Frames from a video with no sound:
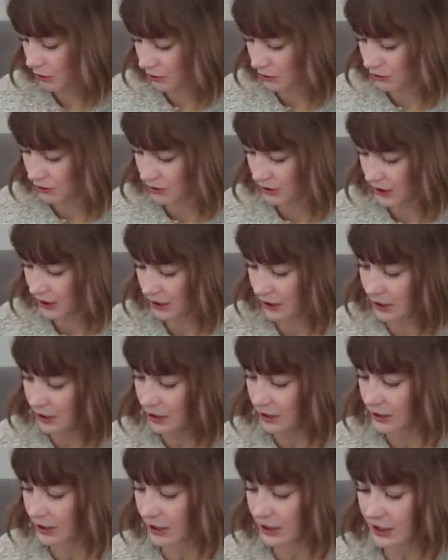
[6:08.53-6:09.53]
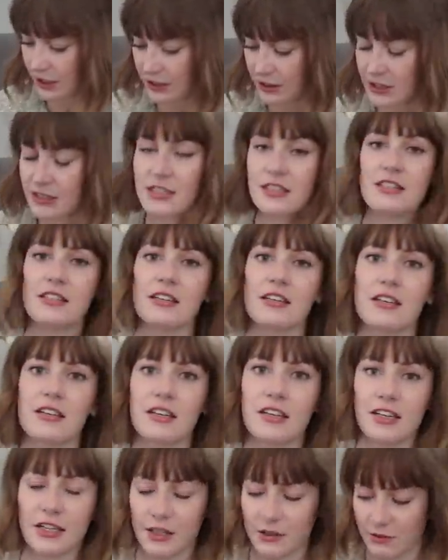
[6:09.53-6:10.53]
Pearl, I think. I got this as
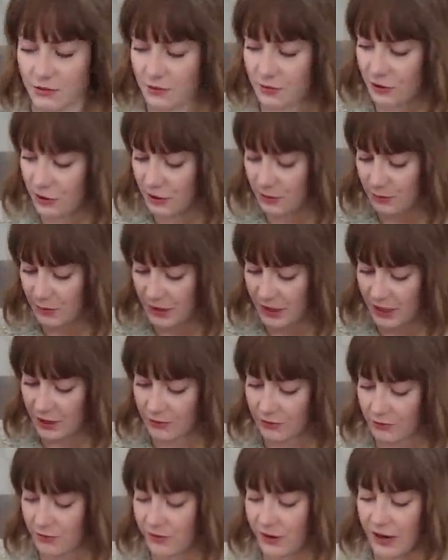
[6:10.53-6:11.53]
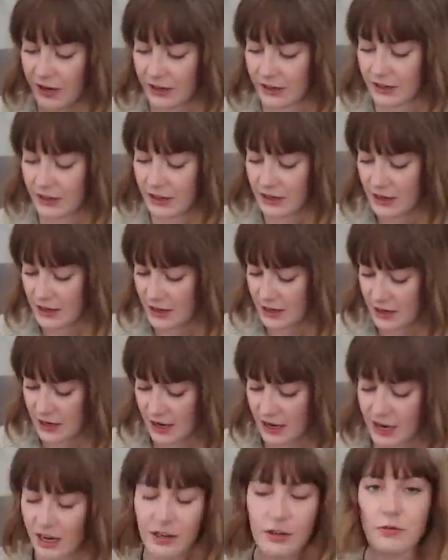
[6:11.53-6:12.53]
a gift from a friend.
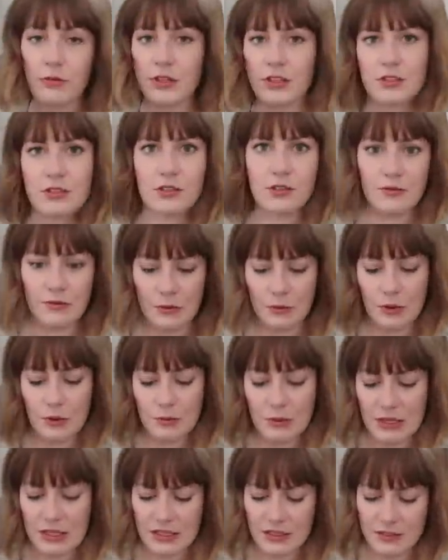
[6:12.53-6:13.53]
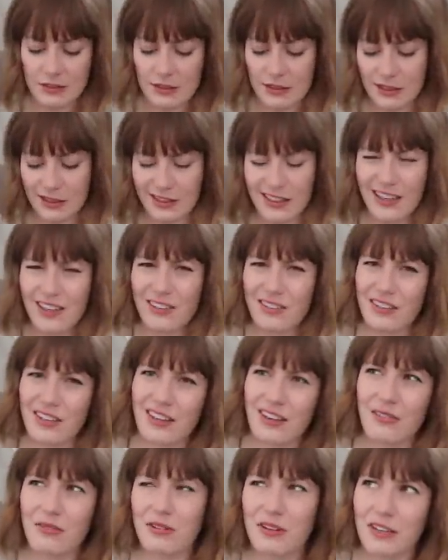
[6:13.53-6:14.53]
I hadn't registered for one because I was like, I don't
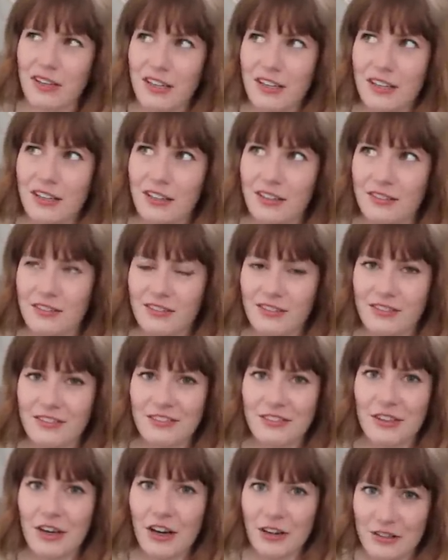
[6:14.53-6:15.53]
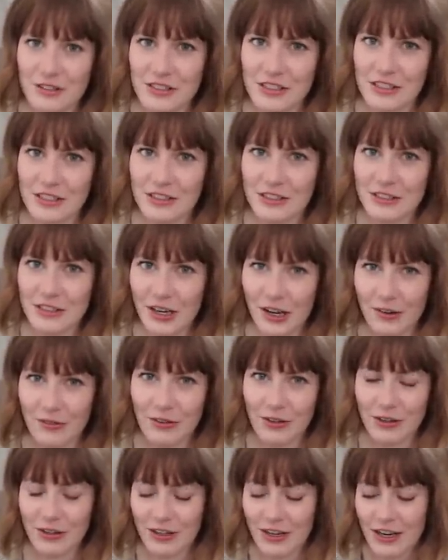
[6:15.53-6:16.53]
think I really need a car seat
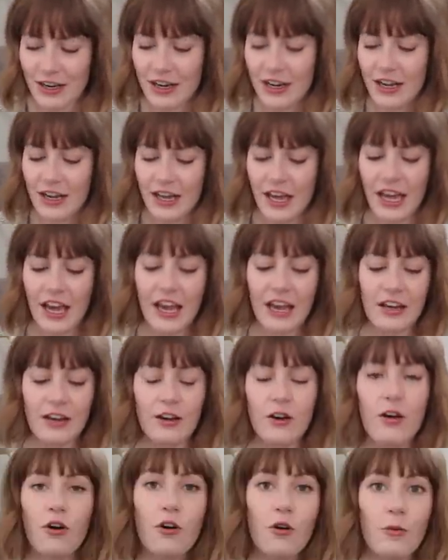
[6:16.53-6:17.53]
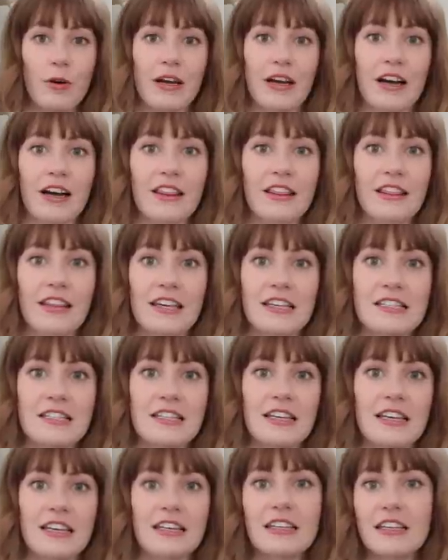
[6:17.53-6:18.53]
cover. And oh my god, this
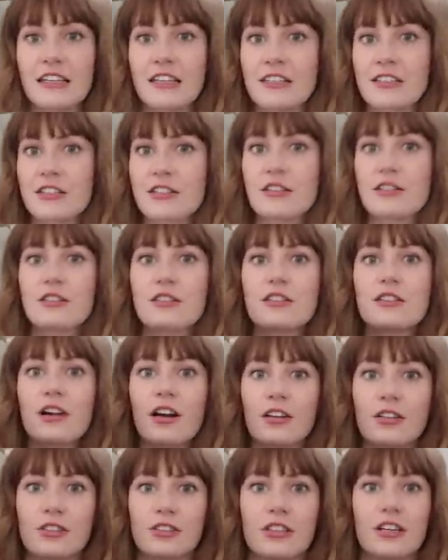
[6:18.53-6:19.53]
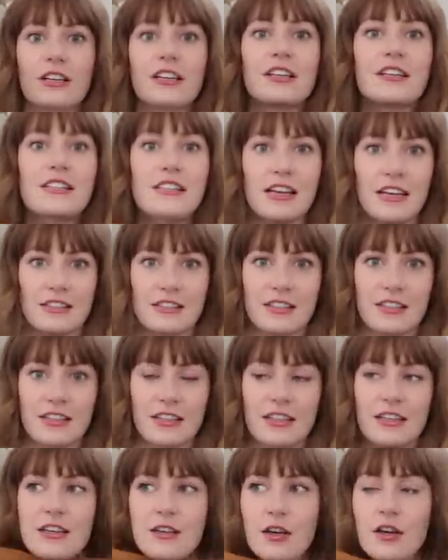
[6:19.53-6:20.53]
thing is such a
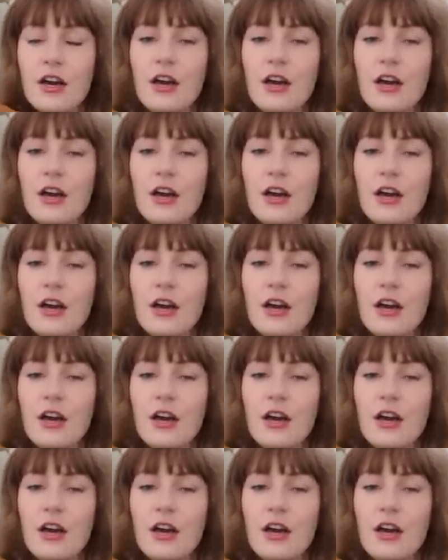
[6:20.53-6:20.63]
necessity,